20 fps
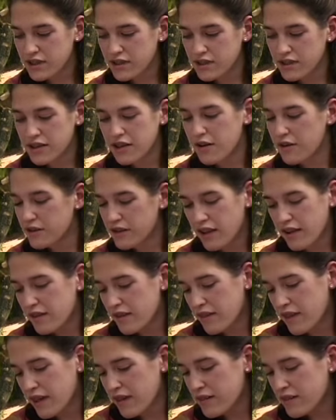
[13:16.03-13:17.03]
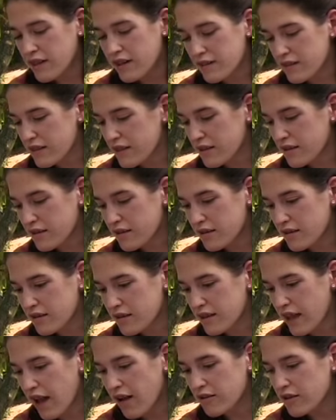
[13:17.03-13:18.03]
you know, and they think that
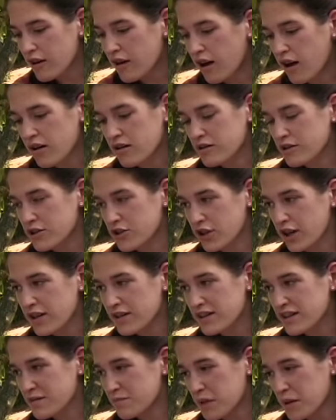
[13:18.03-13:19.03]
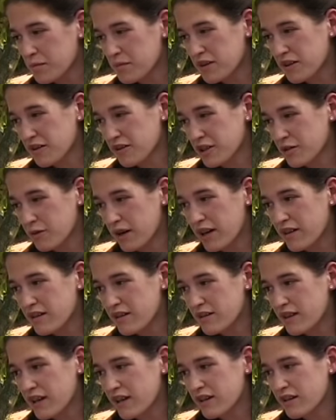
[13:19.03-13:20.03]
alcohol and drugs is maybe the only way
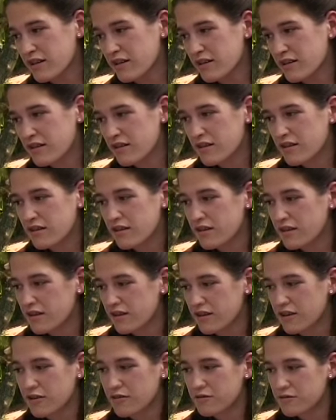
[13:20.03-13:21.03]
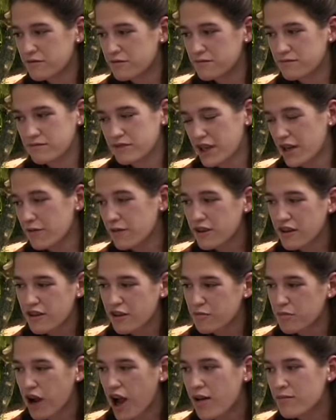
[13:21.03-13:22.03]
that they can, you know, get rid of
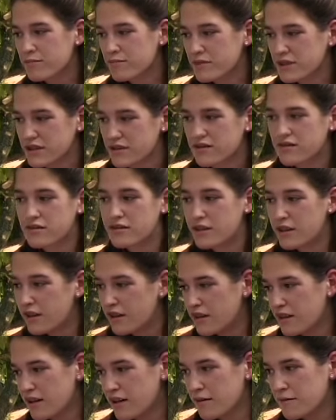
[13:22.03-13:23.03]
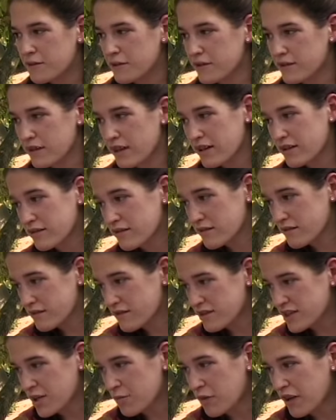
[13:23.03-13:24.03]
their problems and feel like
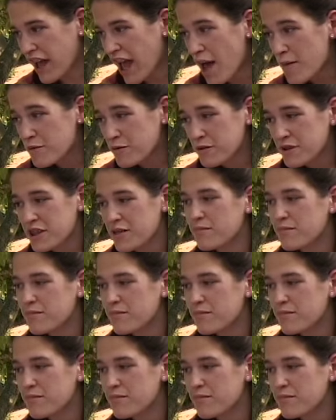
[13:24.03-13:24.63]
somewhat happy with